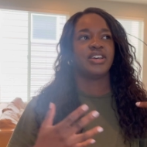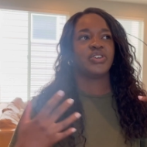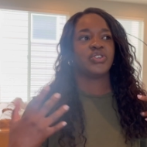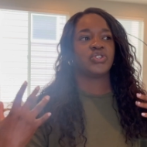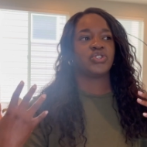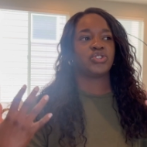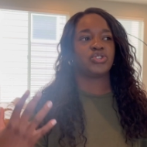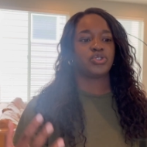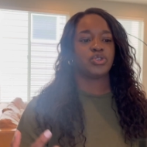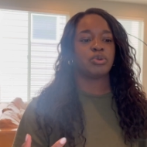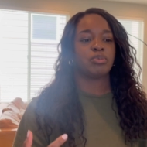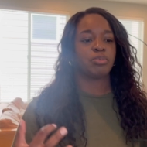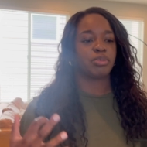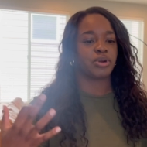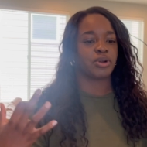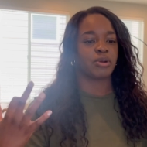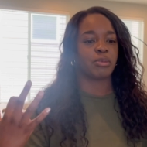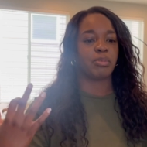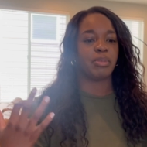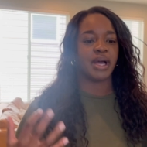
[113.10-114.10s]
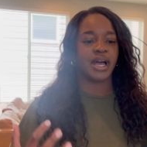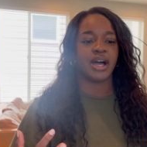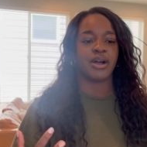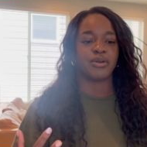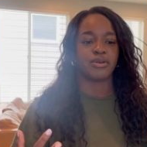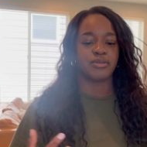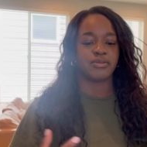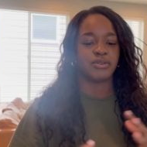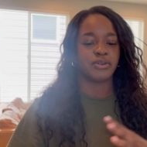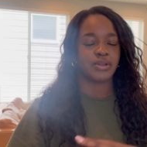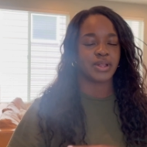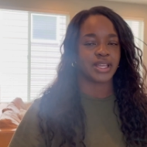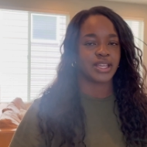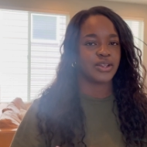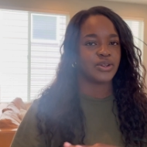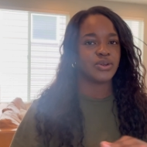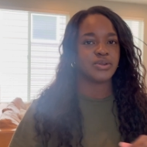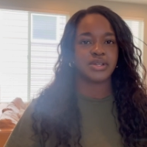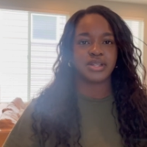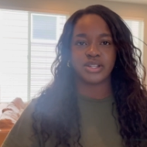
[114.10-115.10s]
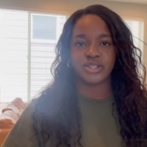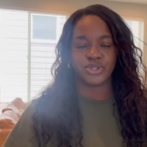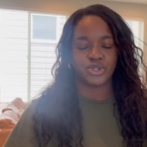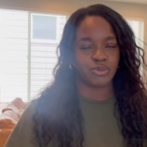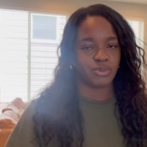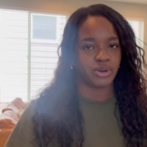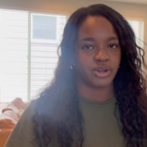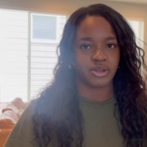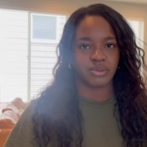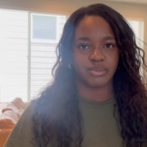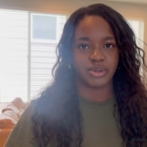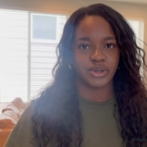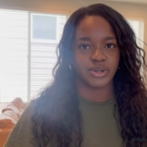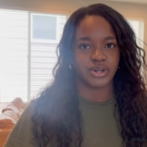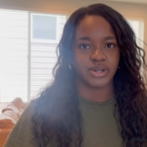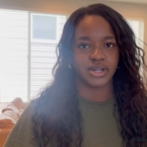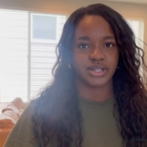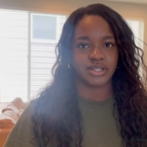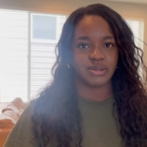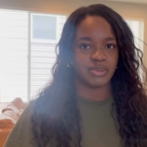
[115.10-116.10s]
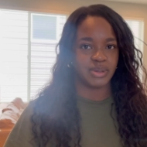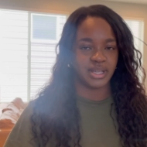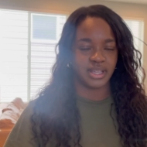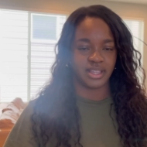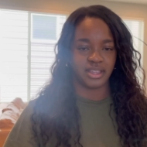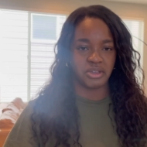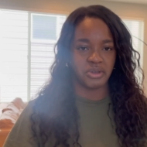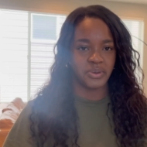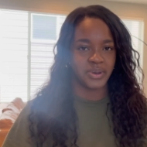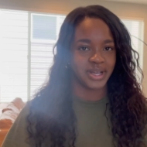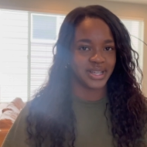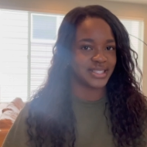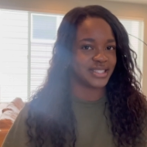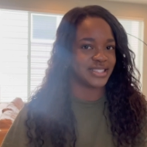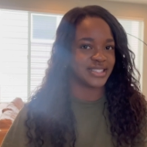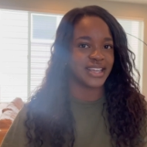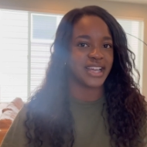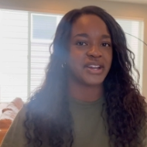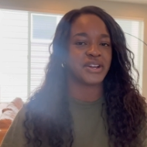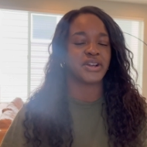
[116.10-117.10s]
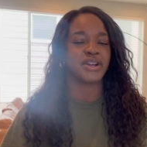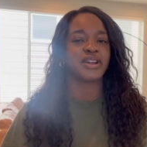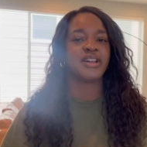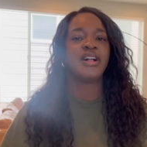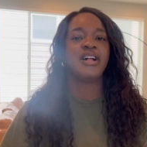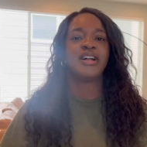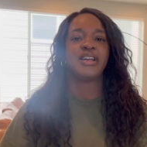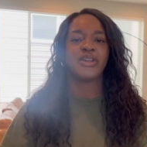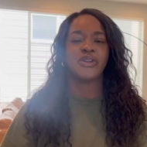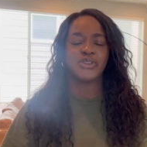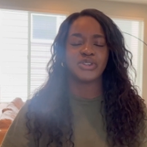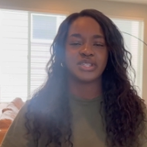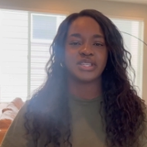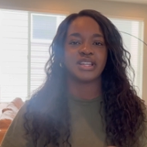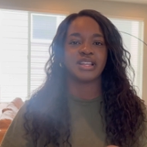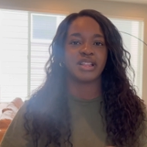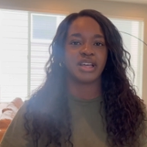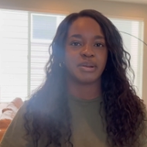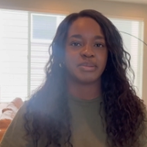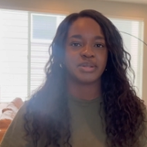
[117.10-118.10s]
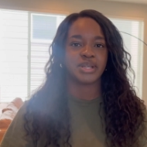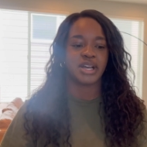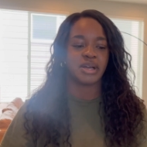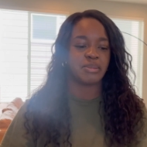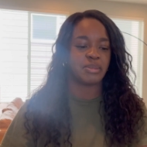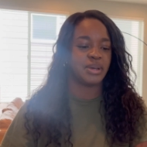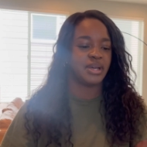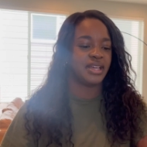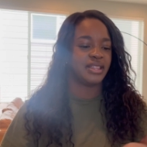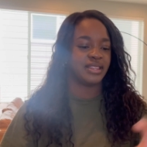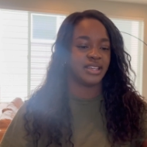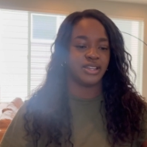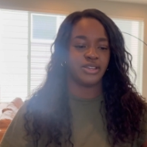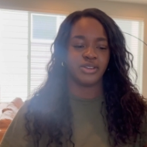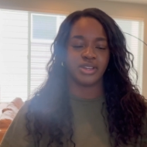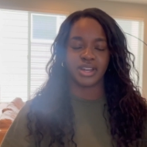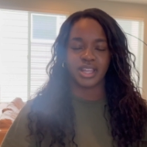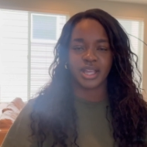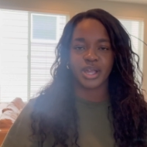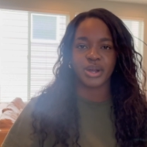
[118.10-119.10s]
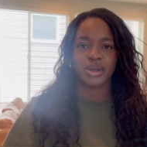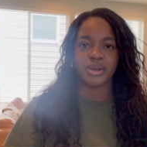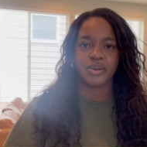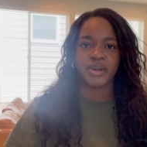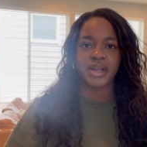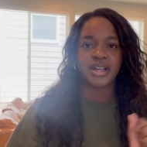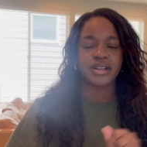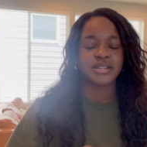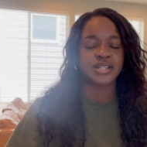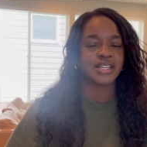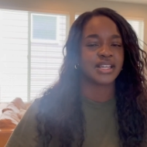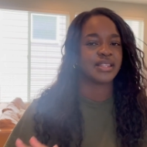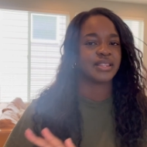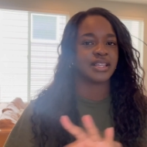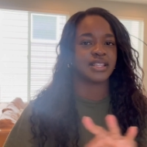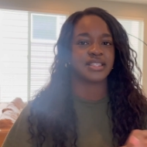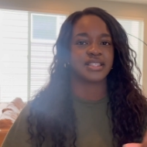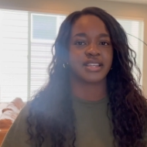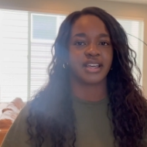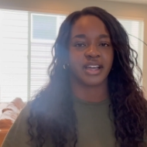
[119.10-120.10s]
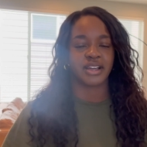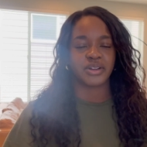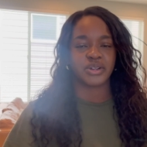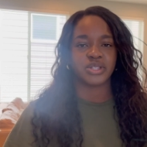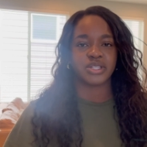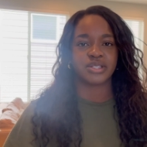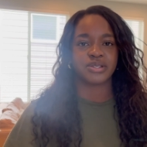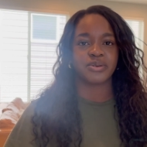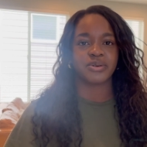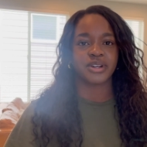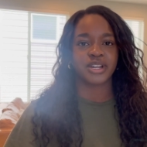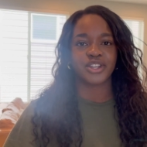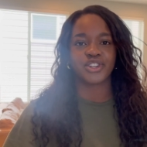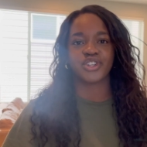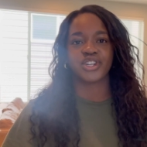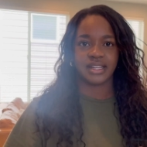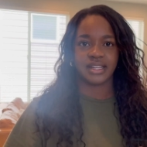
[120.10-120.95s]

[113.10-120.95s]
super powerful. Like, you don't need a supercomputer to be a U X designer. You just need a laptop that you can carry around, that's got good storage,